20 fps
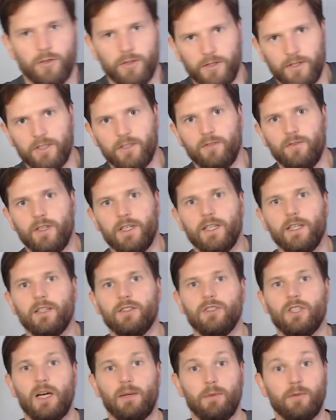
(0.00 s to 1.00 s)
does a very good
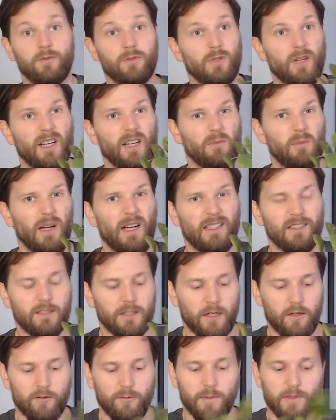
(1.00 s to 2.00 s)
job of draining by
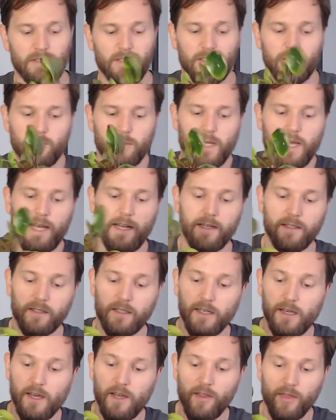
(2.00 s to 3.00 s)
itself, but since we added
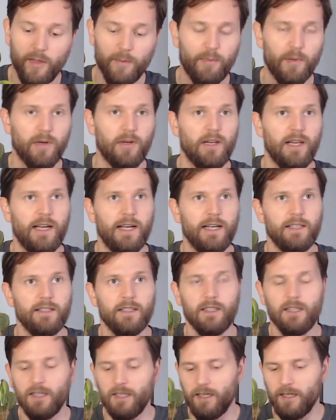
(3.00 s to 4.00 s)
the perlite,
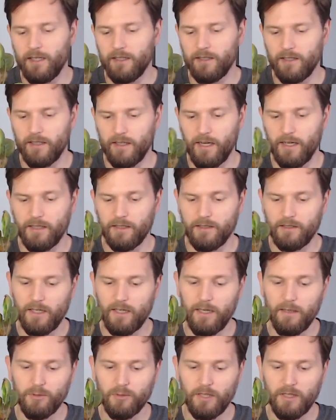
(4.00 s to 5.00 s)
it
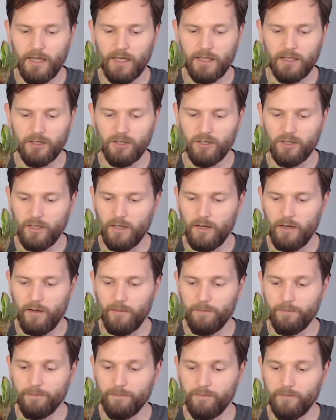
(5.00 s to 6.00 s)
keeps a nice
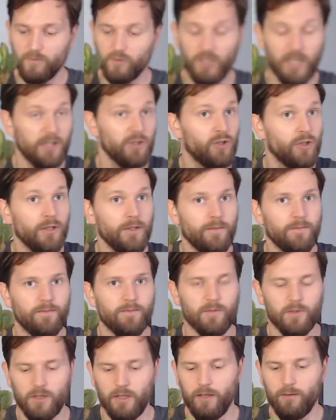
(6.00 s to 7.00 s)
texture.
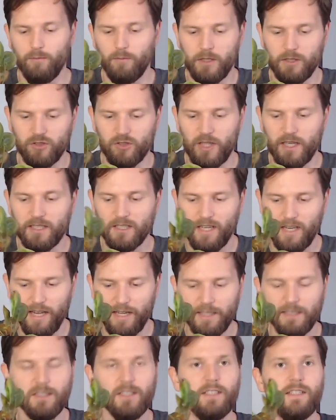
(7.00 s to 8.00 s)
It stays
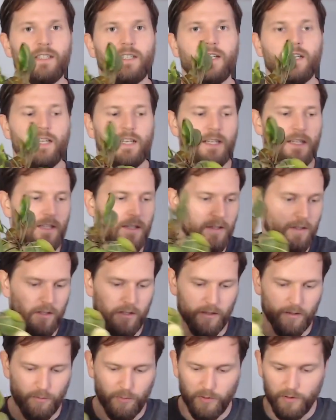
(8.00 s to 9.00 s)
light.
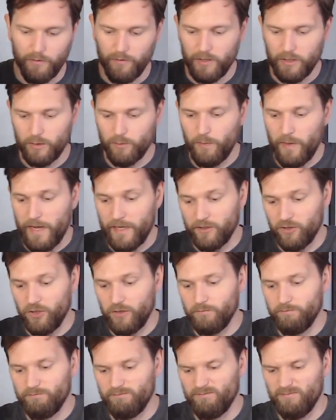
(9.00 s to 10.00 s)
The previous batch,
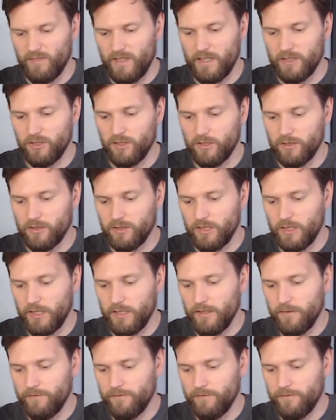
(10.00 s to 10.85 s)
as you can see,